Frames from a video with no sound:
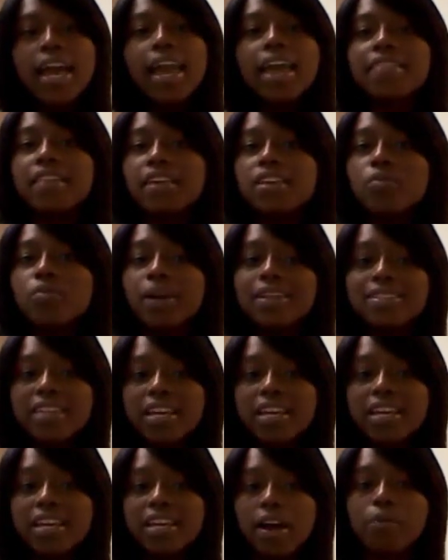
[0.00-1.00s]
and that you
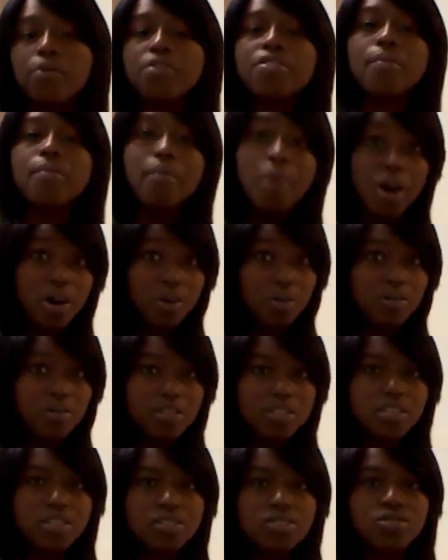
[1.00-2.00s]
identify with
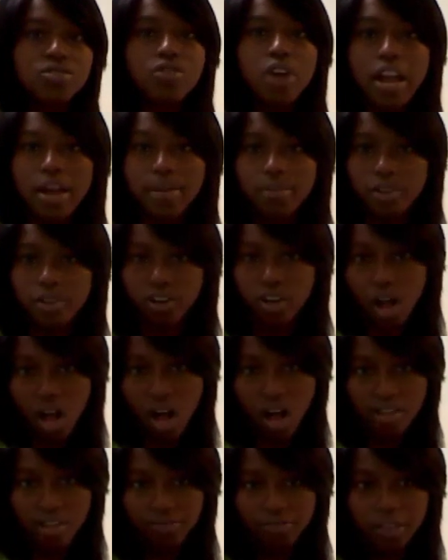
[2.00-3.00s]
most to describe your
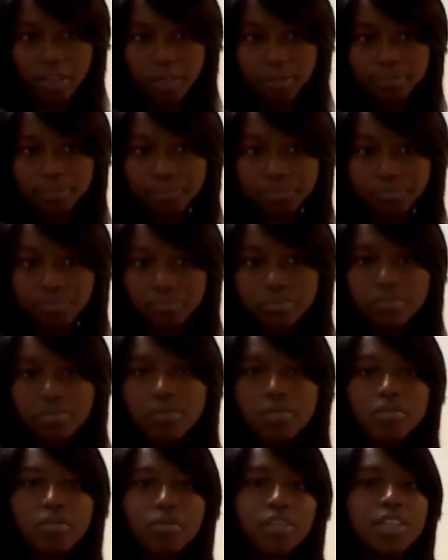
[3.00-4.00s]
coffee.
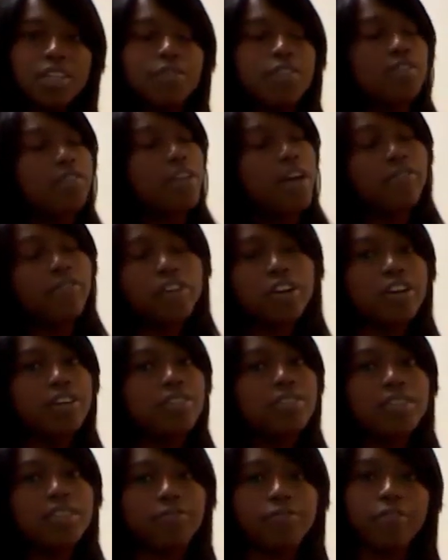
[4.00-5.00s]
If you've ever
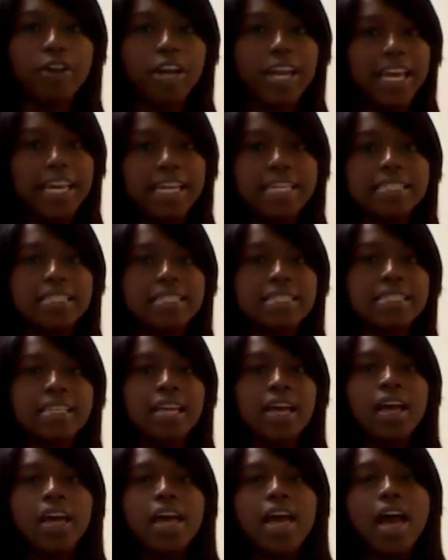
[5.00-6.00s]
heard the phrase,
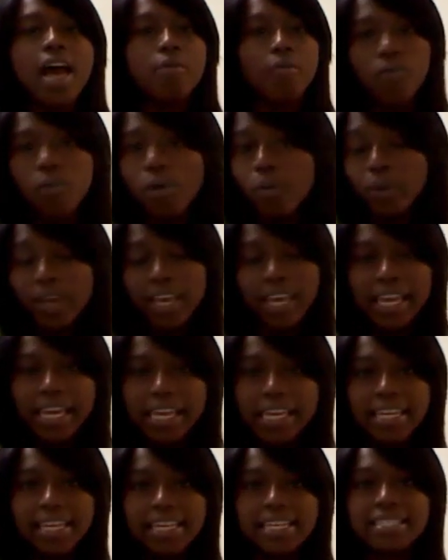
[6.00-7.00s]
what we
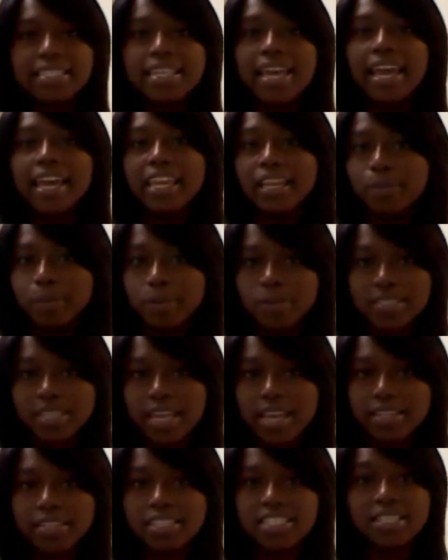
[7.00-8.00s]
eat is 80%
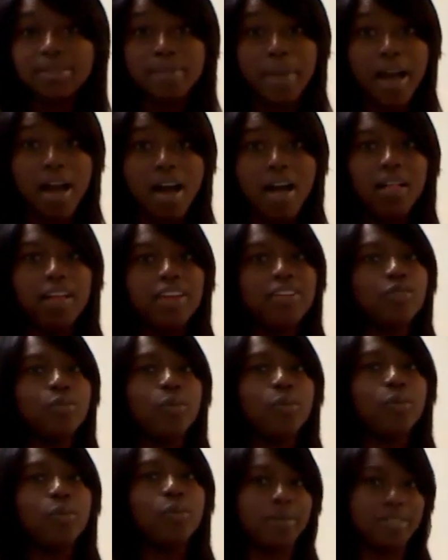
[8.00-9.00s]
smell and
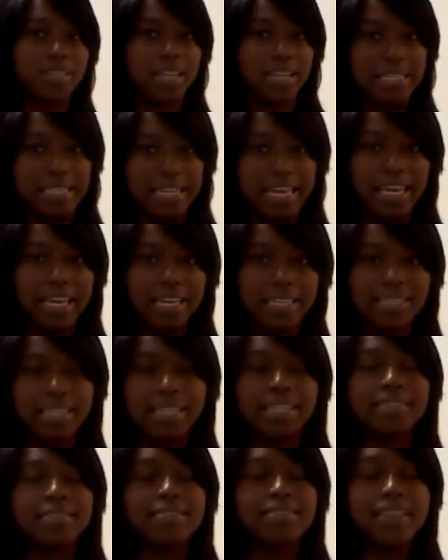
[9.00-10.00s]
20% taste,
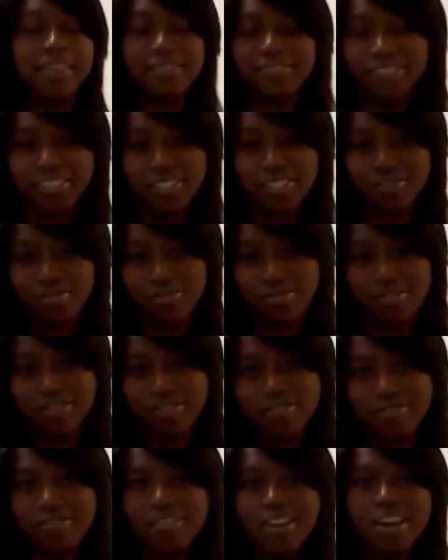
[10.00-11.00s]
it is definitely
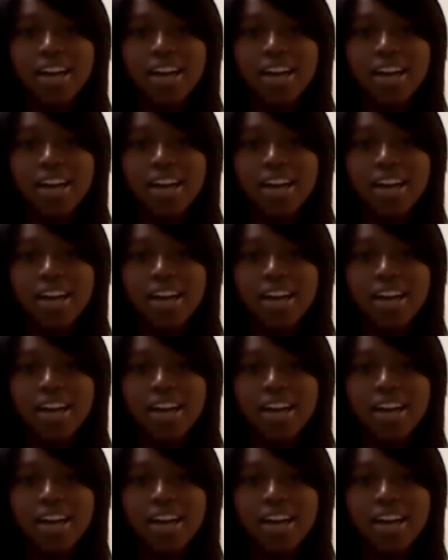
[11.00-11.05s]
true.